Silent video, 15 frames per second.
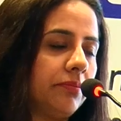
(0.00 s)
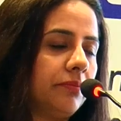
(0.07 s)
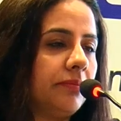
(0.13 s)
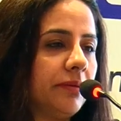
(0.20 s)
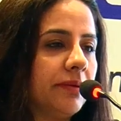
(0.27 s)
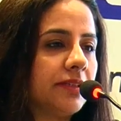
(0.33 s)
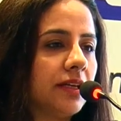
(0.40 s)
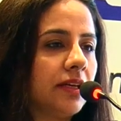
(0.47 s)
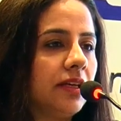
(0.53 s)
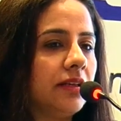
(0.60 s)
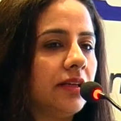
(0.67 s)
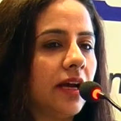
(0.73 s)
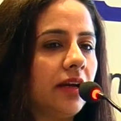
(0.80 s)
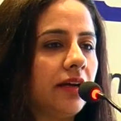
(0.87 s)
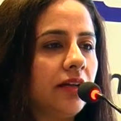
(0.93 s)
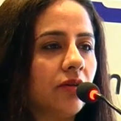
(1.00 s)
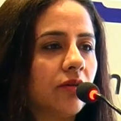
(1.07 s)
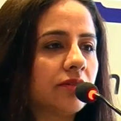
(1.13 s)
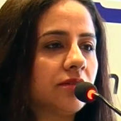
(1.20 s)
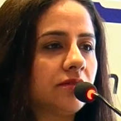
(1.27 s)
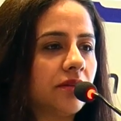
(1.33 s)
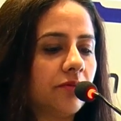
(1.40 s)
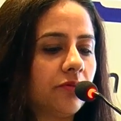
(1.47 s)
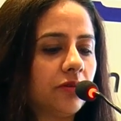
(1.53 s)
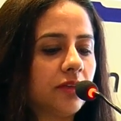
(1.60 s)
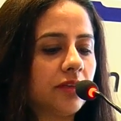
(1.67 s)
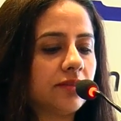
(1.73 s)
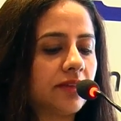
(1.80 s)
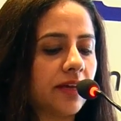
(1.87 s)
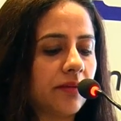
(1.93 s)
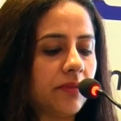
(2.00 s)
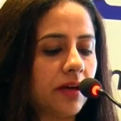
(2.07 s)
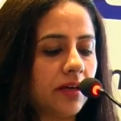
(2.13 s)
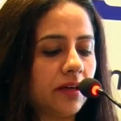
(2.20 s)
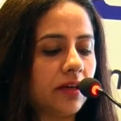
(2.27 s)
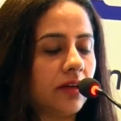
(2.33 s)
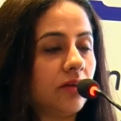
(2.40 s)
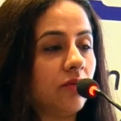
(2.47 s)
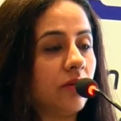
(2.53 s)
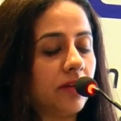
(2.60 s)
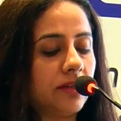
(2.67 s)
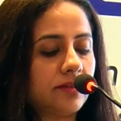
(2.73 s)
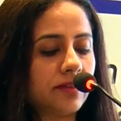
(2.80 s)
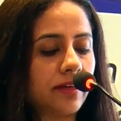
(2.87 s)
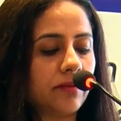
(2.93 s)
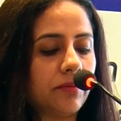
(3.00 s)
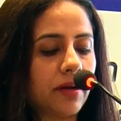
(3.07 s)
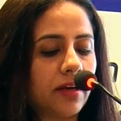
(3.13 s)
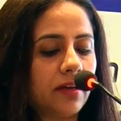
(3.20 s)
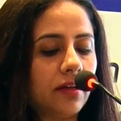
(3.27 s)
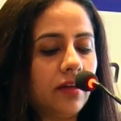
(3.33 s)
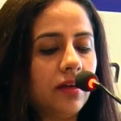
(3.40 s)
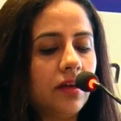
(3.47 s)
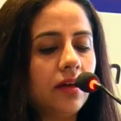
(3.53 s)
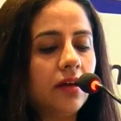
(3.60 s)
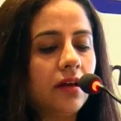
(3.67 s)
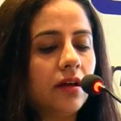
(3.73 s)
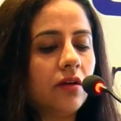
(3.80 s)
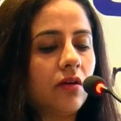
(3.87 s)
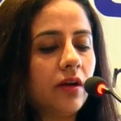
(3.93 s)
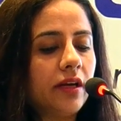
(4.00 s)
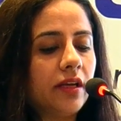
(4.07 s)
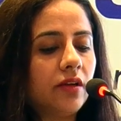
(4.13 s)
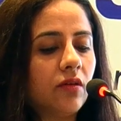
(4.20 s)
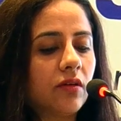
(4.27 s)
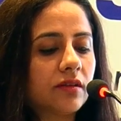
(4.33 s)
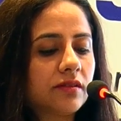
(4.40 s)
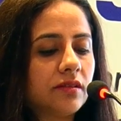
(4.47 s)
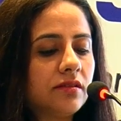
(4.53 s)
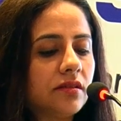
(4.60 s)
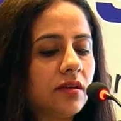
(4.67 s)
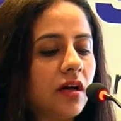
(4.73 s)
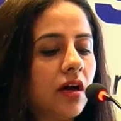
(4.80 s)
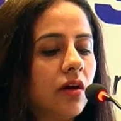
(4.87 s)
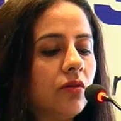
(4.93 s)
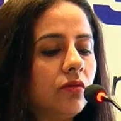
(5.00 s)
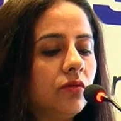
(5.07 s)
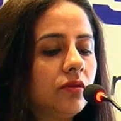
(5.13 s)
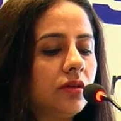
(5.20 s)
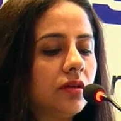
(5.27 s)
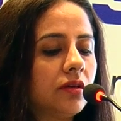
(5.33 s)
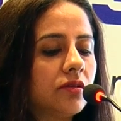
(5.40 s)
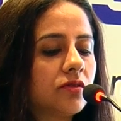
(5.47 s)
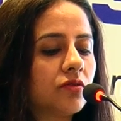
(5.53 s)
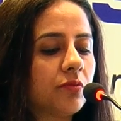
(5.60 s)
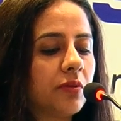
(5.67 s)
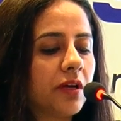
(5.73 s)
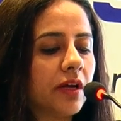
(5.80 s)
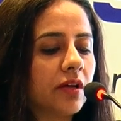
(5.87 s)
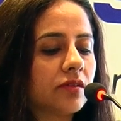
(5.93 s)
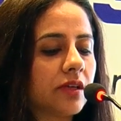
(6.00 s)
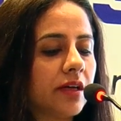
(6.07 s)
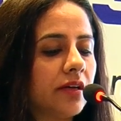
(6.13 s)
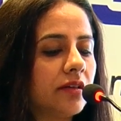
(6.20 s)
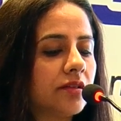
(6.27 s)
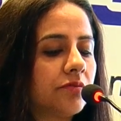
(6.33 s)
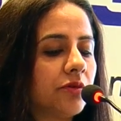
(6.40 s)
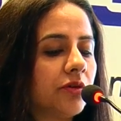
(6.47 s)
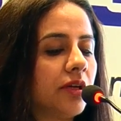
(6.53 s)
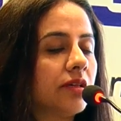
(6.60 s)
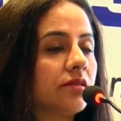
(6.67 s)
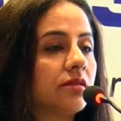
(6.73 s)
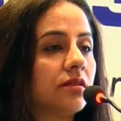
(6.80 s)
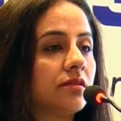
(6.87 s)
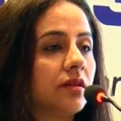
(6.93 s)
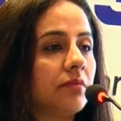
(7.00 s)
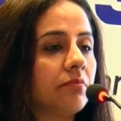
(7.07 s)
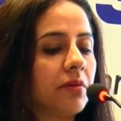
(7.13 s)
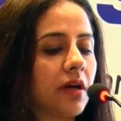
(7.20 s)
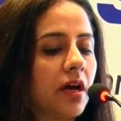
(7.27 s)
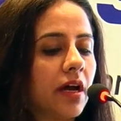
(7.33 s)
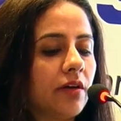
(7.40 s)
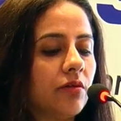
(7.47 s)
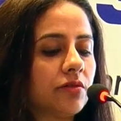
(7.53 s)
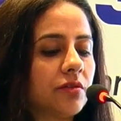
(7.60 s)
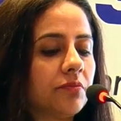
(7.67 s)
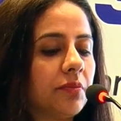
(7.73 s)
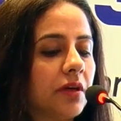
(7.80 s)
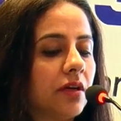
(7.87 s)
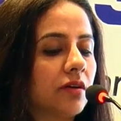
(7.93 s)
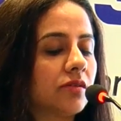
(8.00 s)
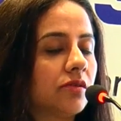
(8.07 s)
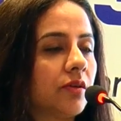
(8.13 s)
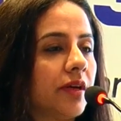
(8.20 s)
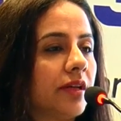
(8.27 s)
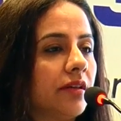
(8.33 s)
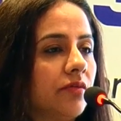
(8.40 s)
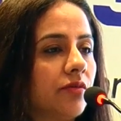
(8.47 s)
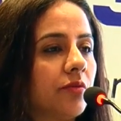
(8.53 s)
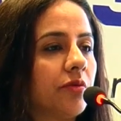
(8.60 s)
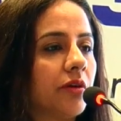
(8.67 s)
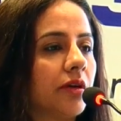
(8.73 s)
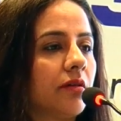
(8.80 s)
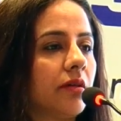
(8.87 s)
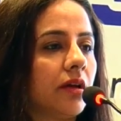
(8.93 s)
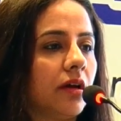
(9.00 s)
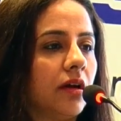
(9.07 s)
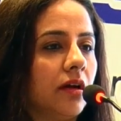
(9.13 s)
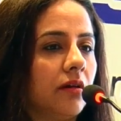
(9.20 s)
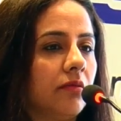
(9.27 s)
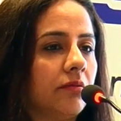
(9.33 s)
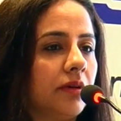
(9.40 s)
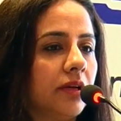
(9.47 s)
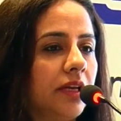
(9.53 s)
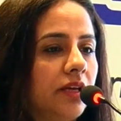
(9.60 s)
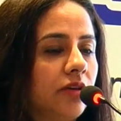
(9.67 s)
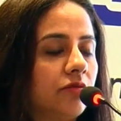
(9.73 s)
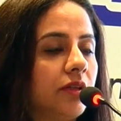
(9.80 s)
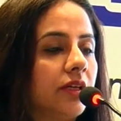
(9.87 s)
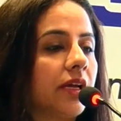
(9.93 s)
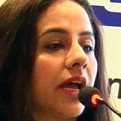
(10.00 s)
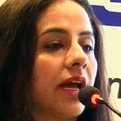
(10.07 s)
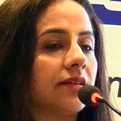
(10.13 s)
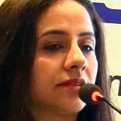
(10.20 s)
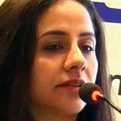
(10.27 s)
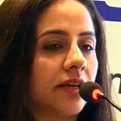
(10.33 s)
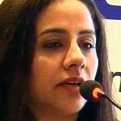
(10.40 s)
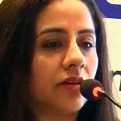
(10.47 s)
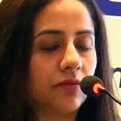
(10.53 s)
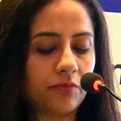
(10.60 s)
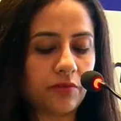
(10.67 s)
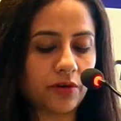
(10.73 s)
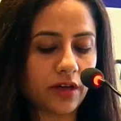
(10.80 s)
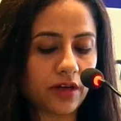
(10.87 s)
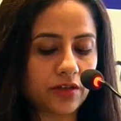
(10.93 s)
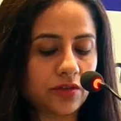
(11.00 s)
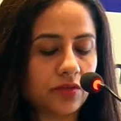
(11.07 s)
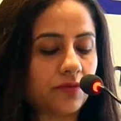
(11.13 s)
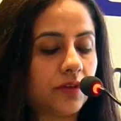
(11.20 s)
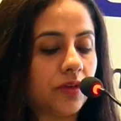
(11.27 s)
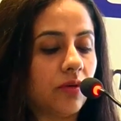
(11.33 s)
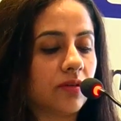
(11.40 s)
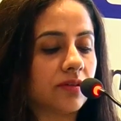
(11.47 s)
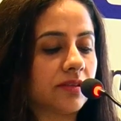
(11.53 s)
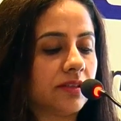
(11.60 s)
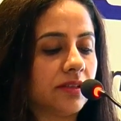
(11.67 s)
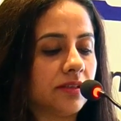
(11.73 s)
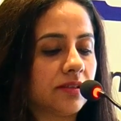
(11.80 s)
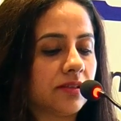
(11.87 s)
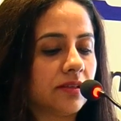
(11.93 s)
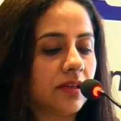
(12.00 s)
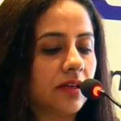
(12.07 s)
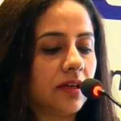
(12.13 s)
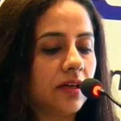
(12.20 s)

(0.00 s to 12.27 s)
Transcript: basically the antioxidants are both enzymatic and non-enzymatic antioxidants, and how the superoxide dismutases and the hydrogen peroxide, they will lead to the cascade of production of the oxidants.